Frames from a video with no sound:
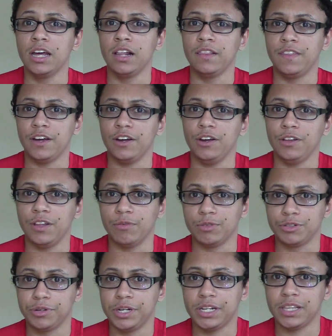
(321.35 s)
they were
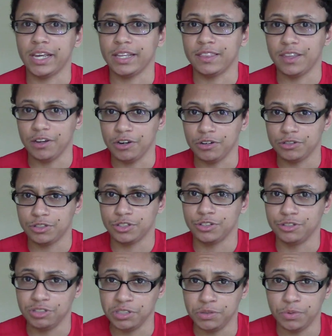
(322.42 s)
treated like their
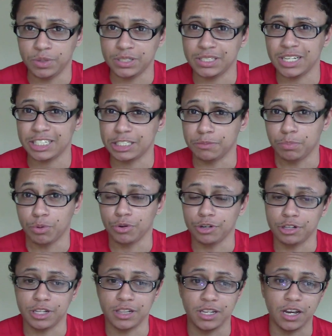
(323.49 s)
surgery was less
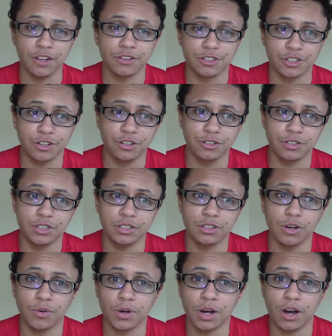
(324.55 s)
important than the other surgeries
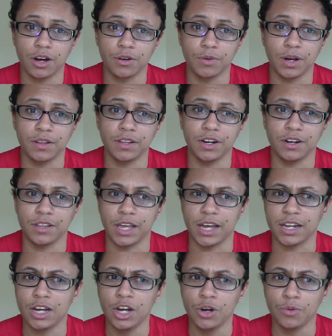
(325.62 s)
going on around there
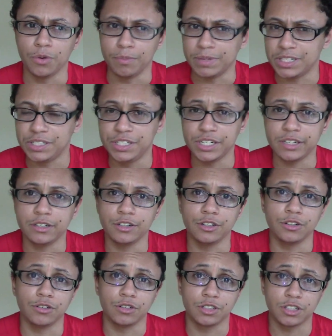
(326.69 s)
that were
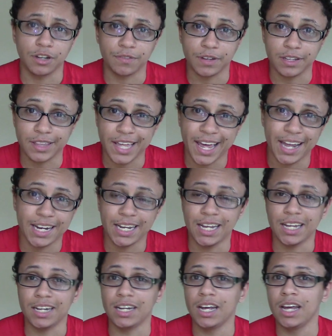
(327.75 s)
misgendered or stuff like that,
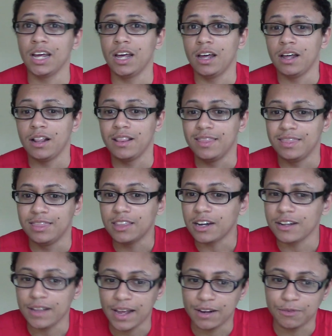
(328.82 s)
and none
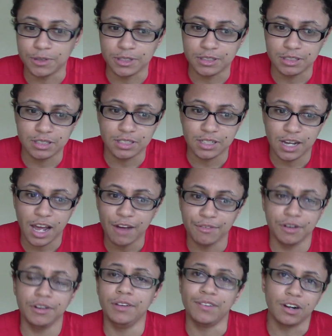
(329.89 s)
of that was
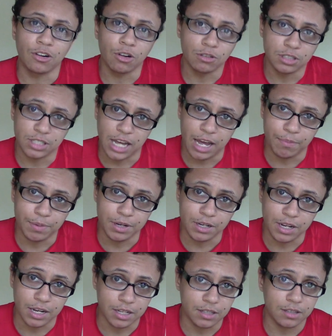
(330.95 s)
ever even close to
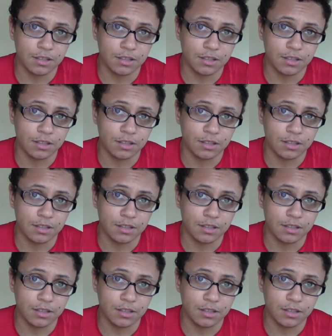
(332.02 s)
happening at